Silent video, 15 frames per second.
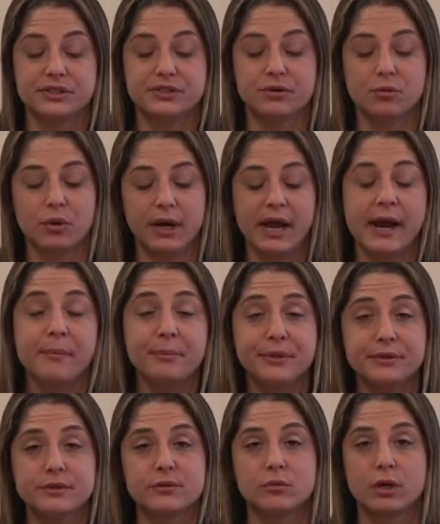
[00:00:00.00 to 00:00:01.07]
So what
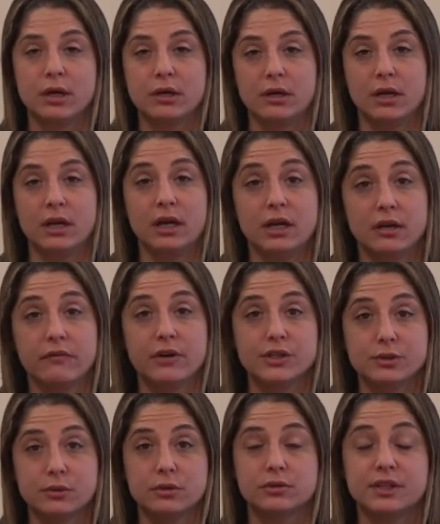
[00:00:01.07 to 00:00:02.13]
happens when an
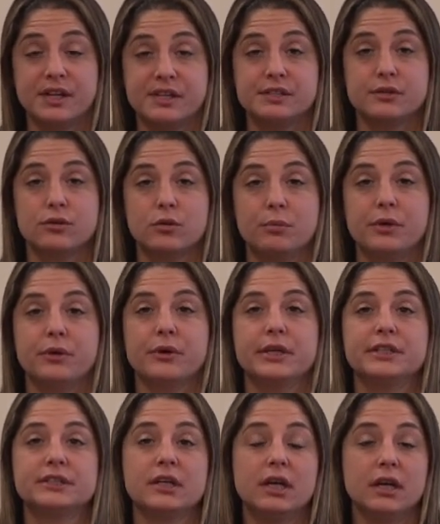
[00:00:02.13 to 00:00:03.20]
individual takes
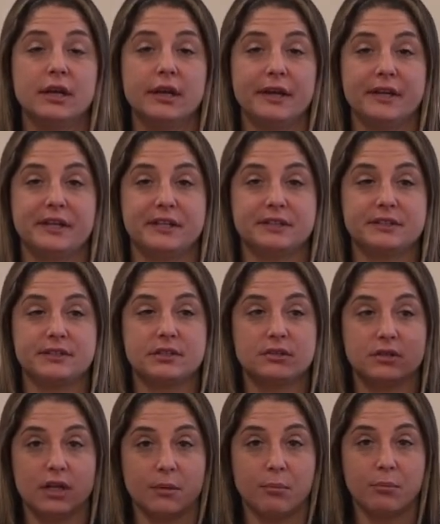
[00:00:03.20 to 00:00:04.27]
opioids is
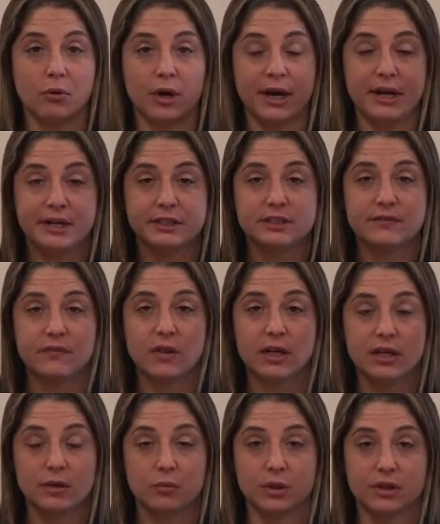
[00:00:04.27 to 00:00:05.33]
their brain is
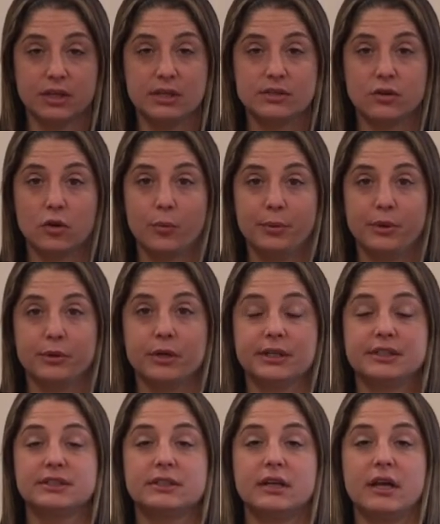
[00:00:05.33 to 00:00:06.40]
flooded with these
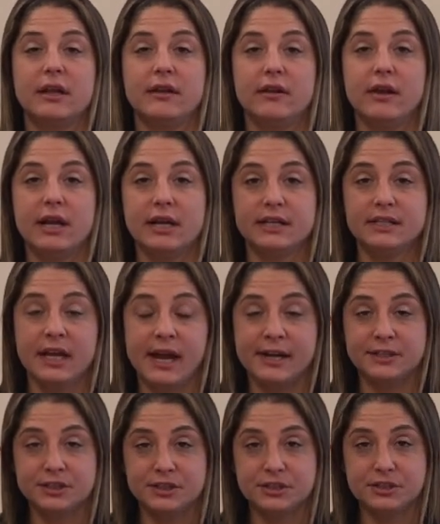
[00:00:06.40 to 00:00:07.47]
opioids and it
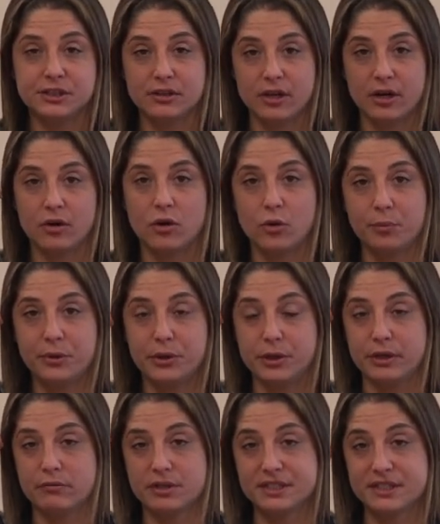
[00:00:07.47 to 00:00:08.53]
attaches to their
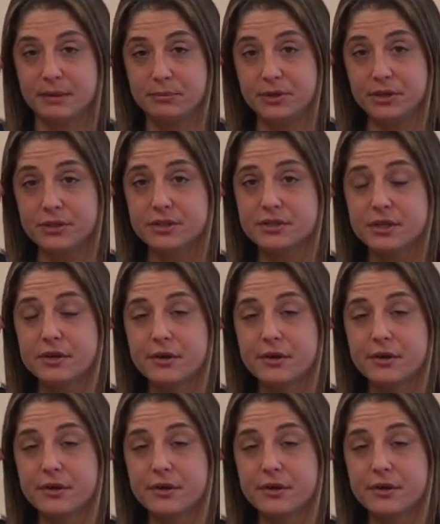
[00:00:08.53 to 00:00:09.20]
opioid receptors.